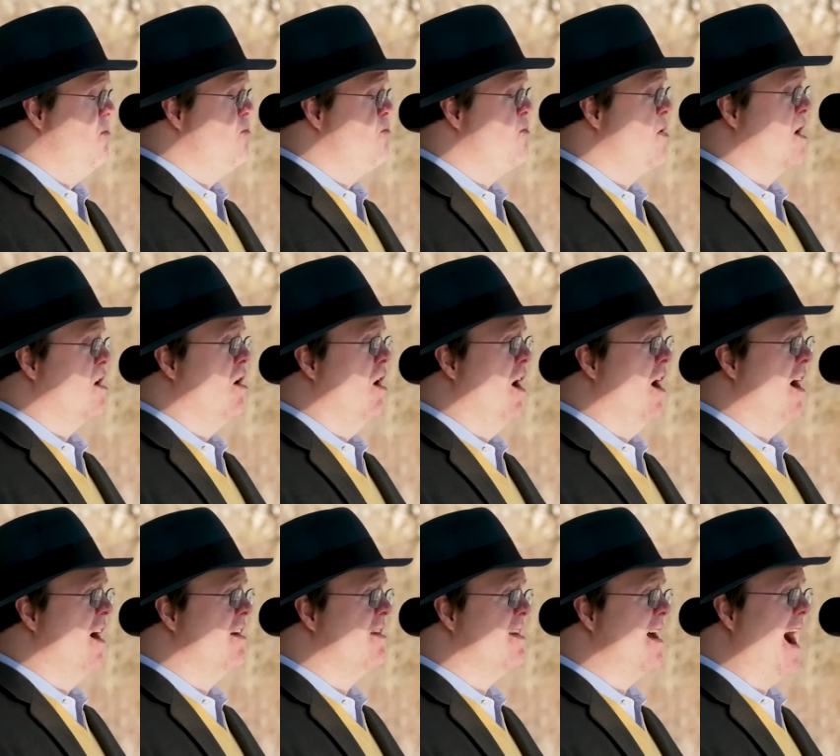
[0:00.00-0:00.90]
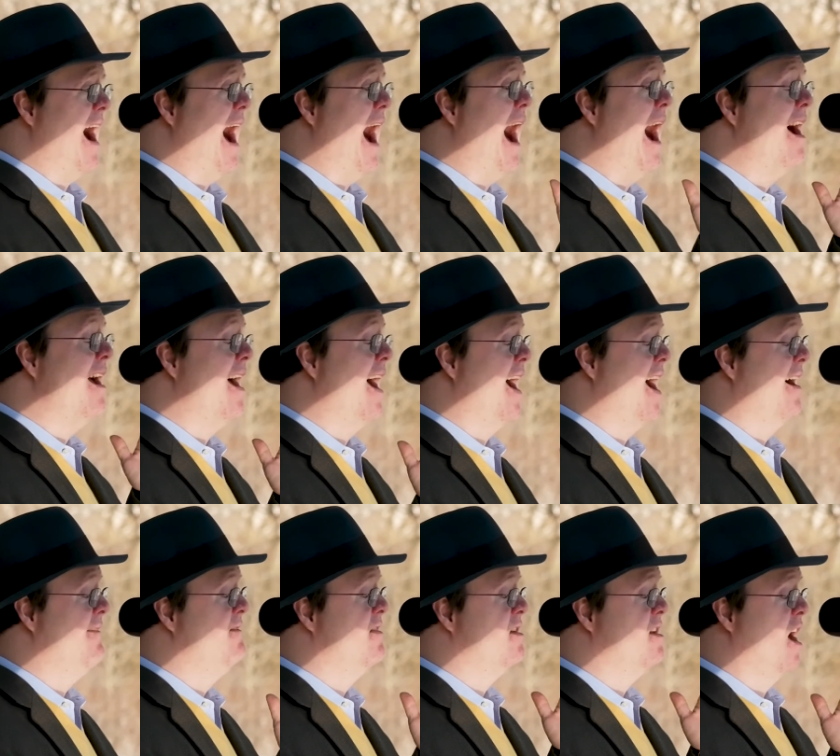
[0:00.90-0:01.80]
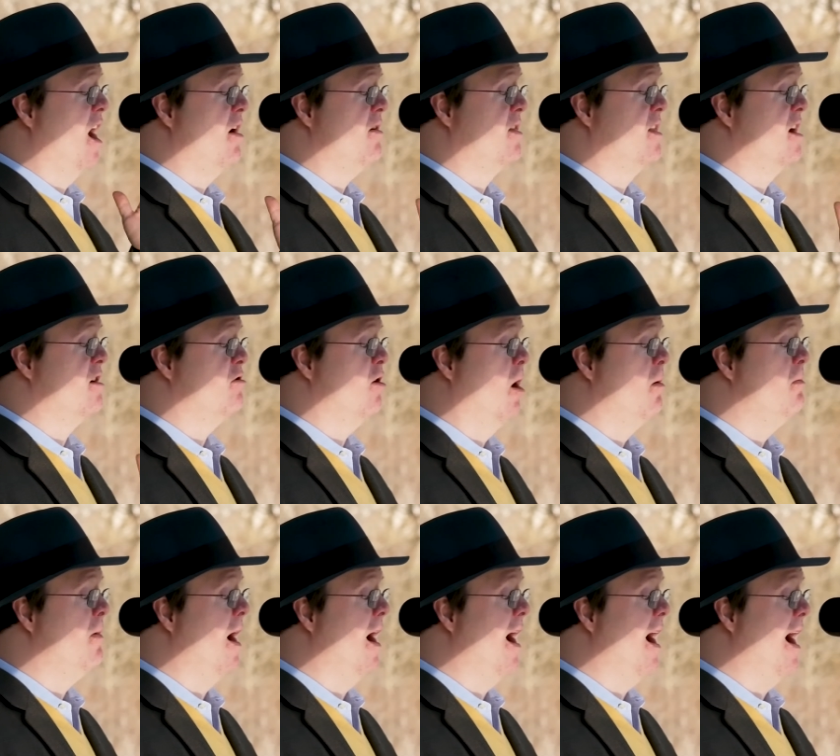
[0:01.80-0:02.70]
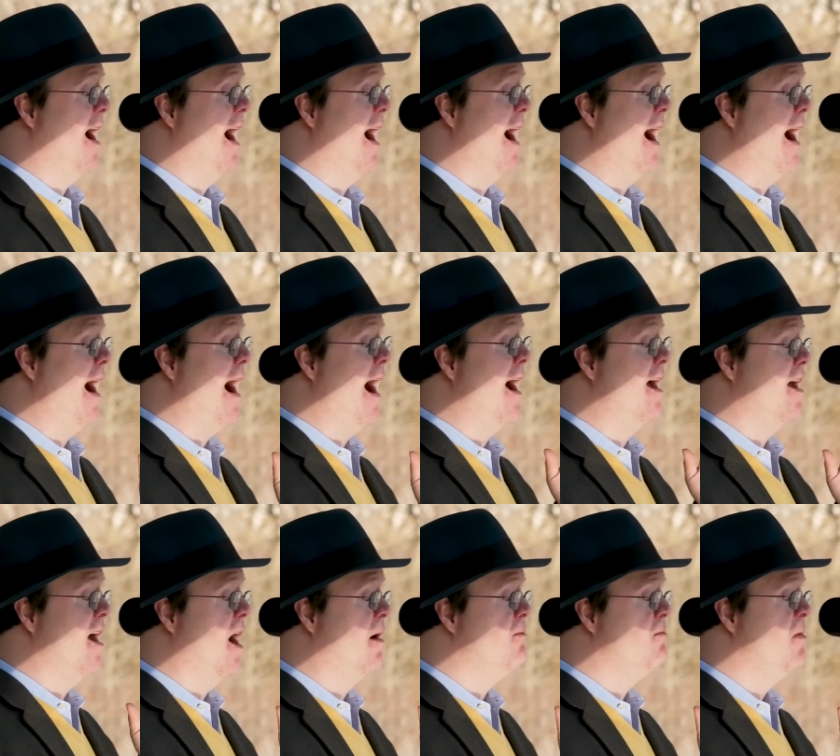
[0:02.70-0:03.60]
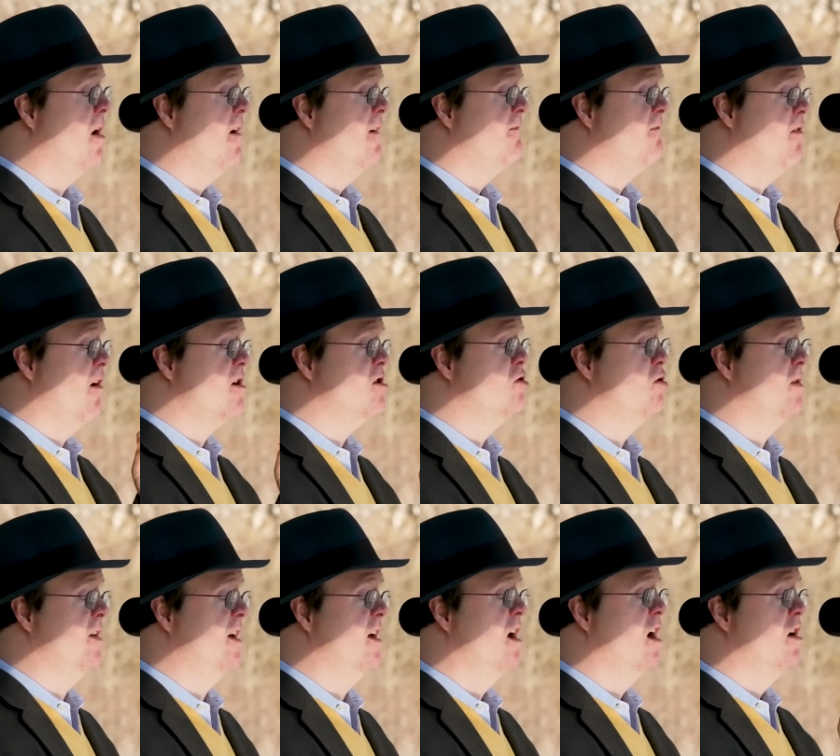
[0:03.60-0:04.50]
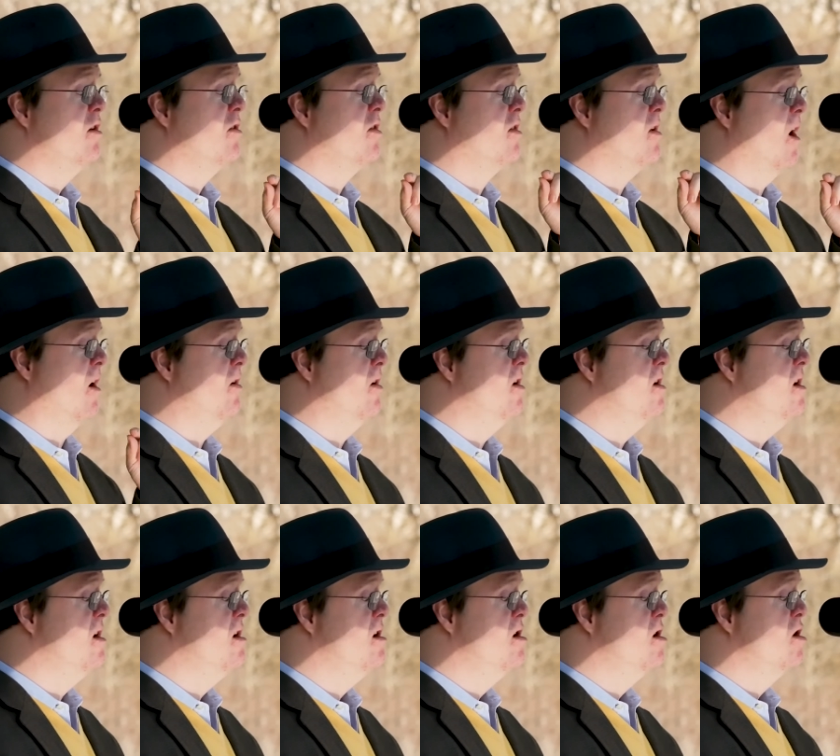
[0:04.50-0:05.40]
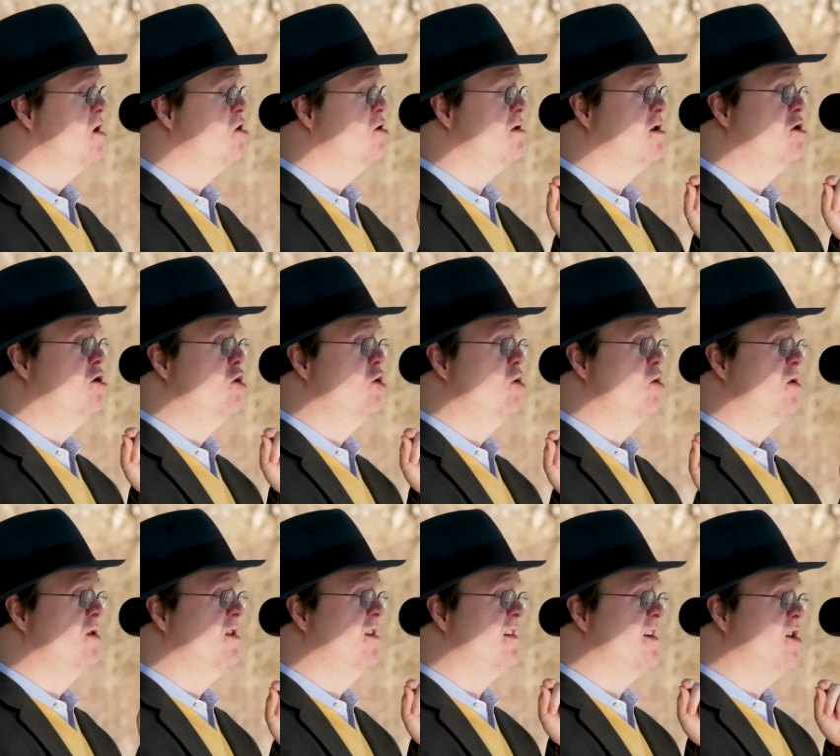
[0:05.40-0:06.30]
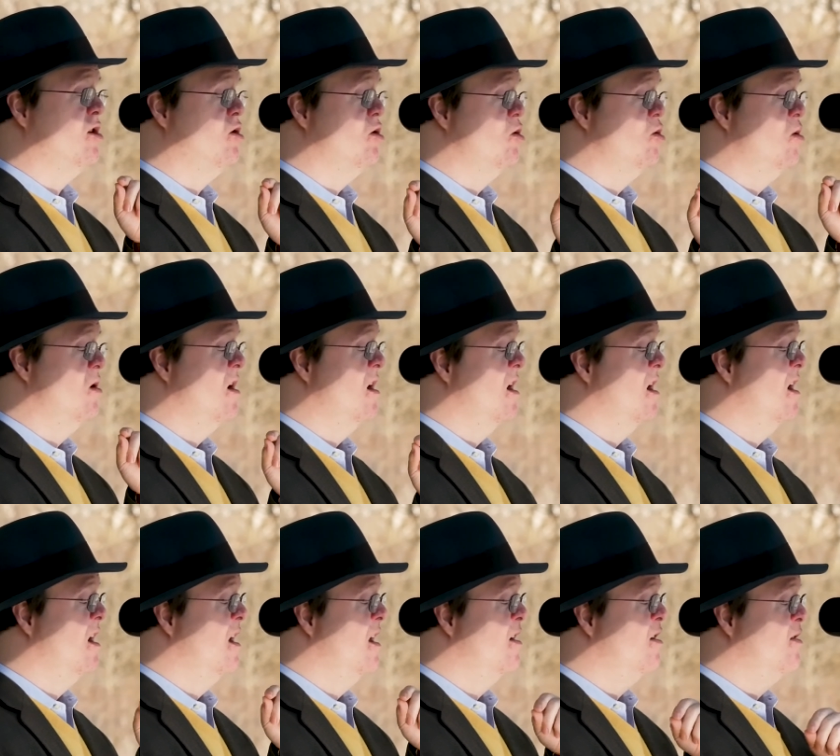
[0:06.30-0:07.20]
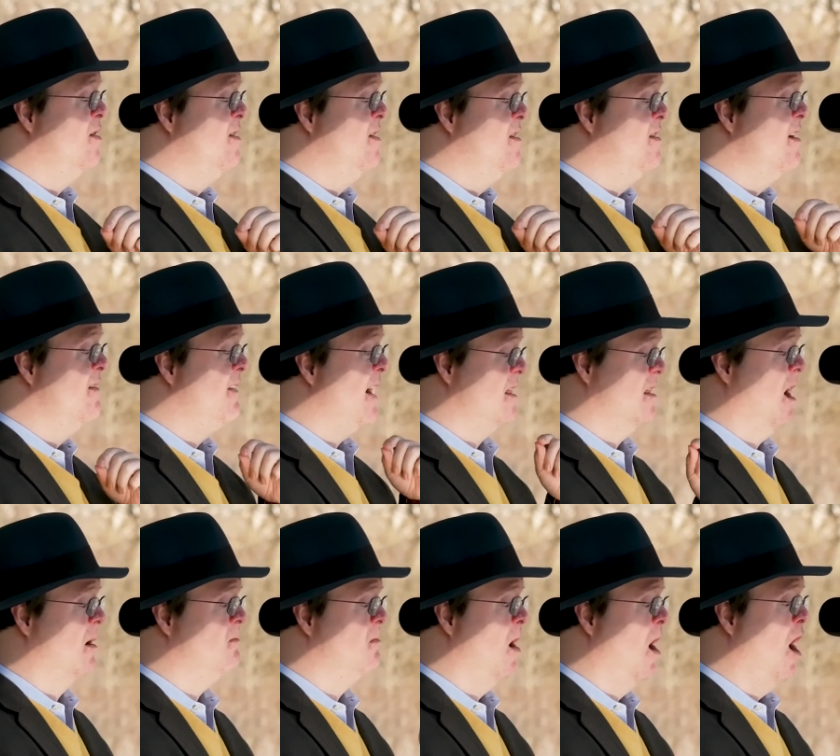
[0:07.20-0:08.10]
Because I have Down syndrome, I am virtually certain to, to, to, to develop